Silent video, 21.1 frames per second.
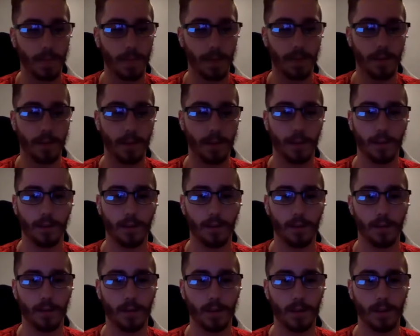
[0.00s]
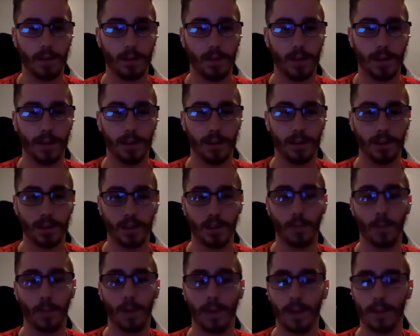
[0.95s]
And then in
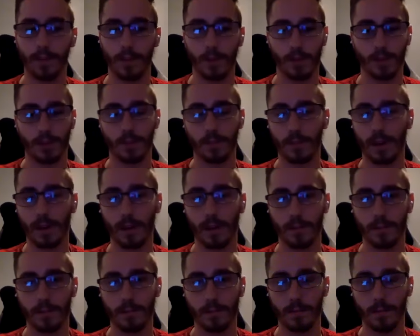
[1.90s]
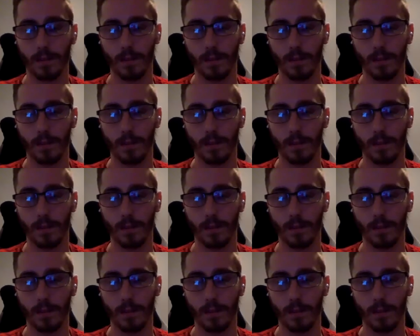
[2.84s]
some way that evokes some kind